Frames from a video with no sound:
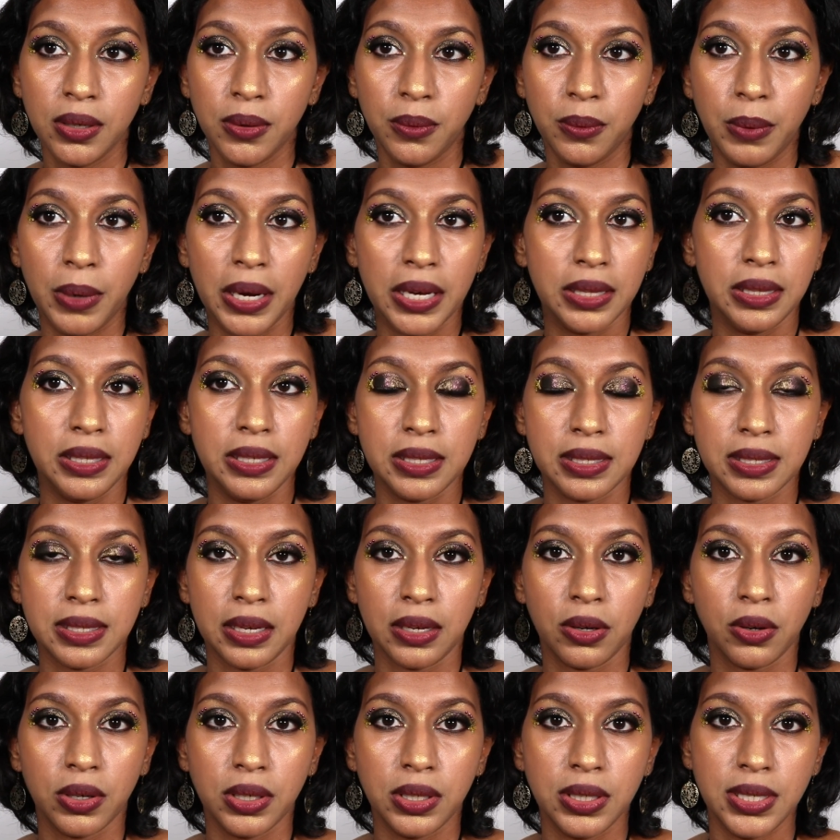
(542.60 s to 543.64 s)
wear this
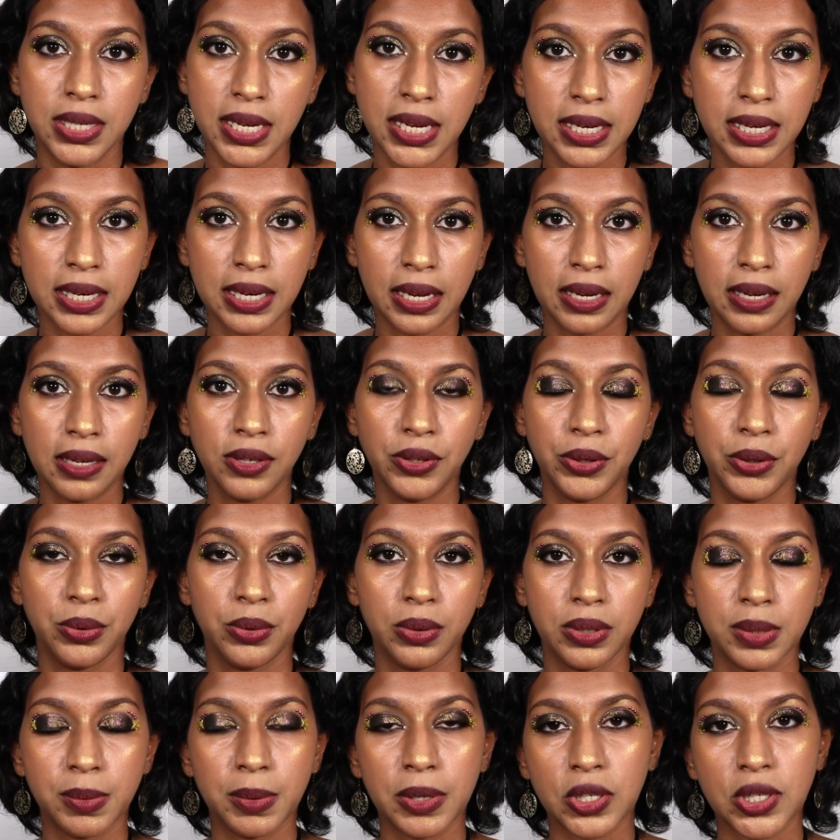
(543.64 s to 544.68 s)
like on a date night, you know,
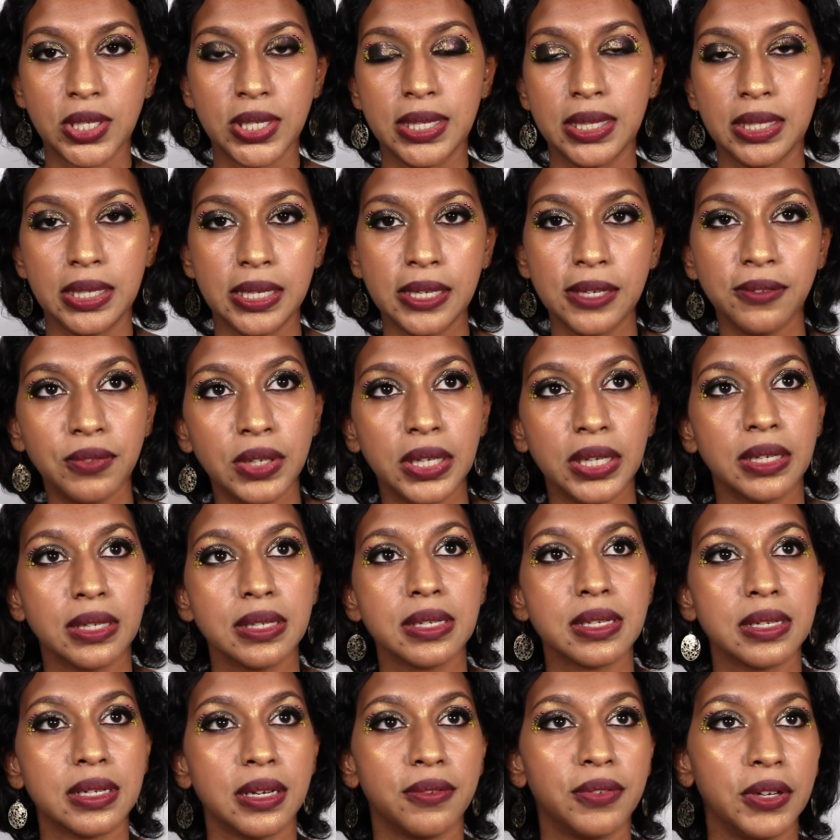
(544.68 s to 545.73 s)
especially in the evening and
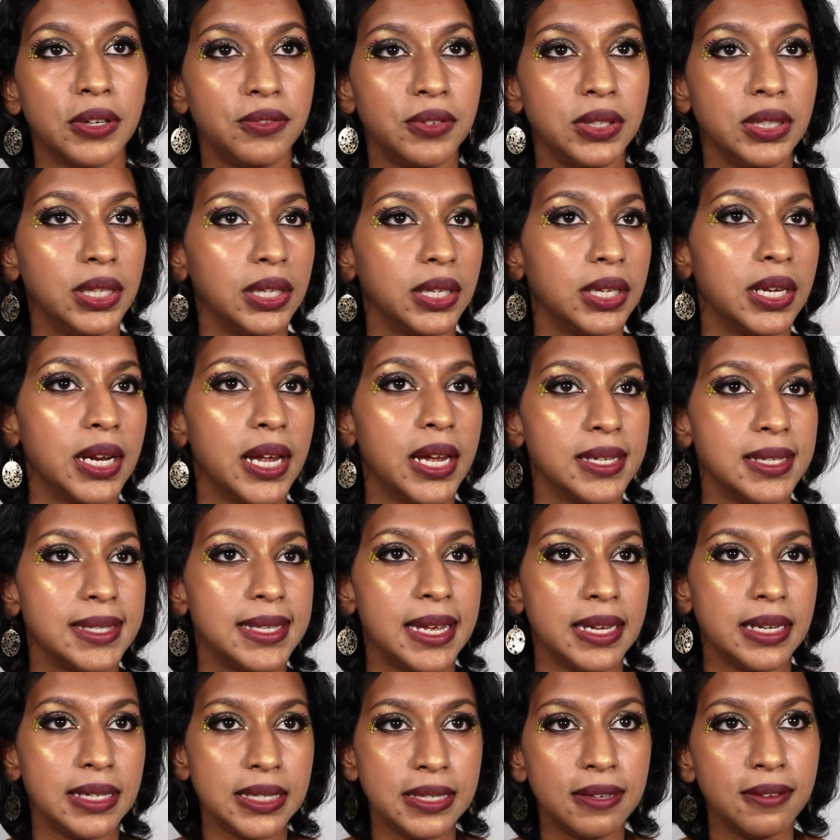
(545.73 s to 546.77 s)
stuff. I feel like it has
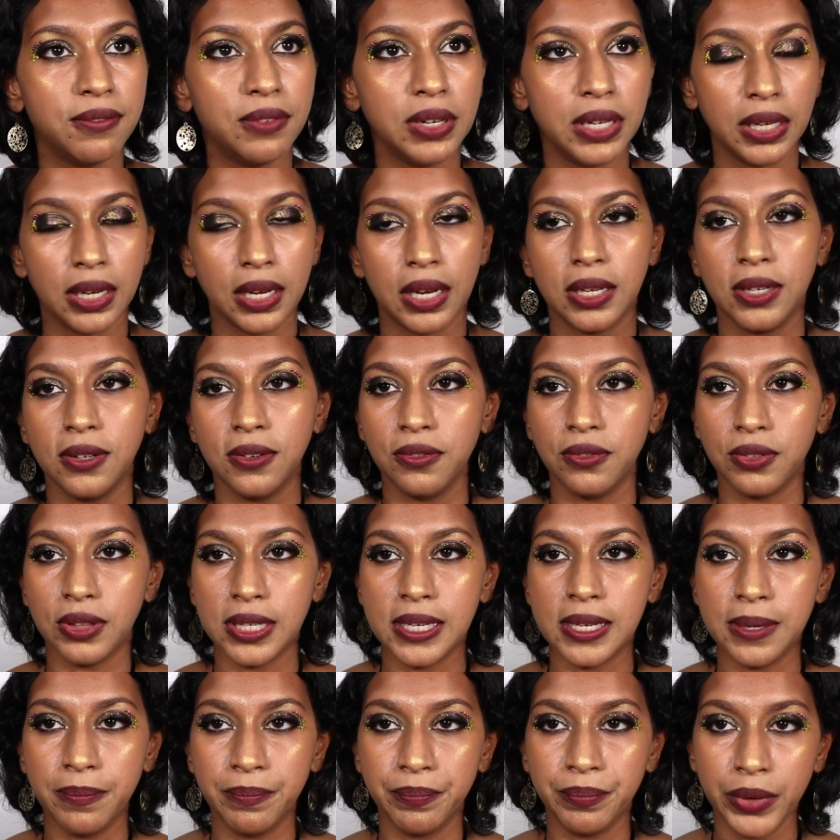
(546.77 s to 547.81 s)
that evening kind of
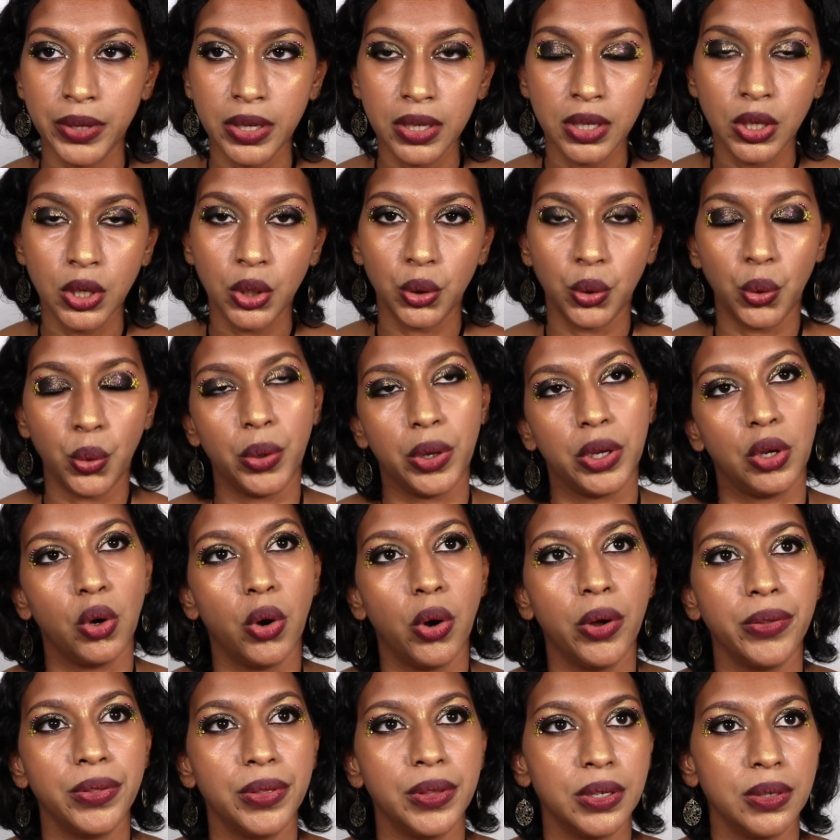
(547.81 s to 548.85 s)
theme going
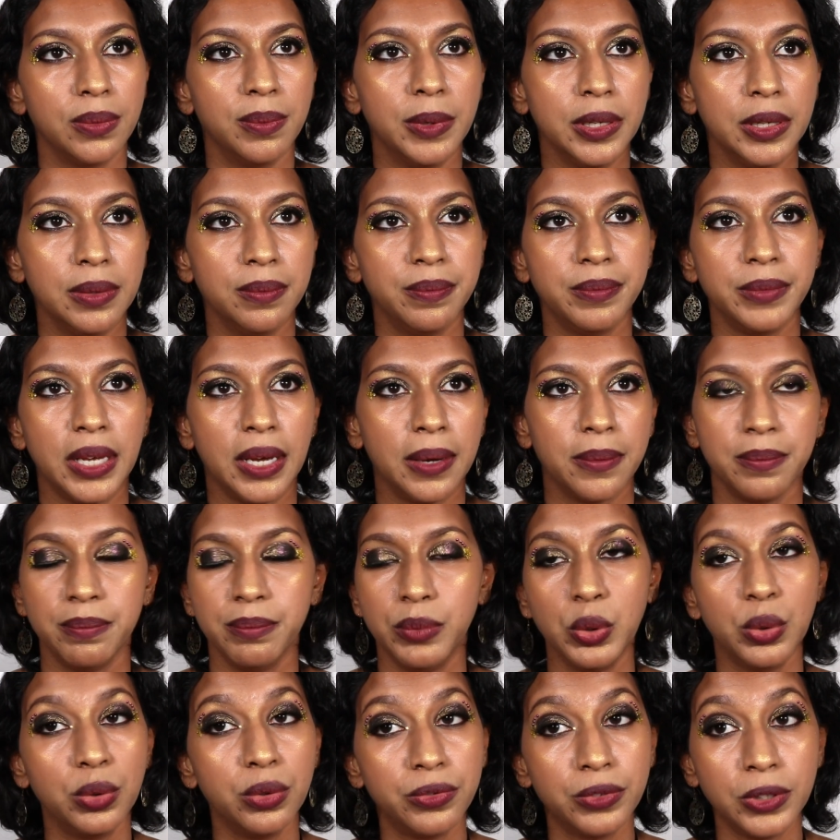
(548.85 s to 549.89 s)
on there. But yeah,
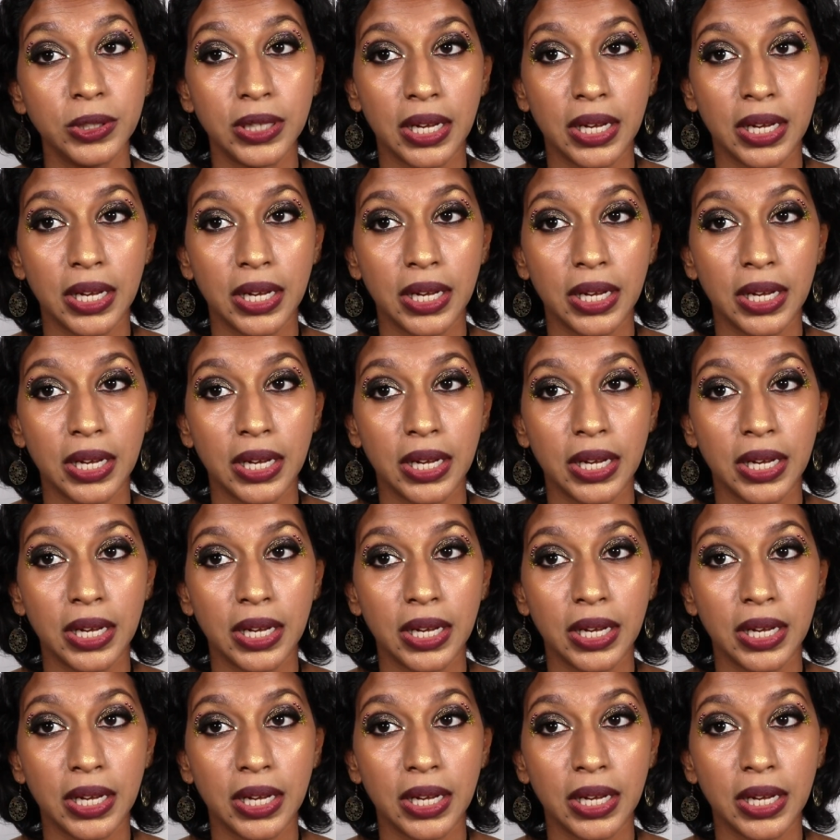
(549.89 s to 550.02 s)
beautiful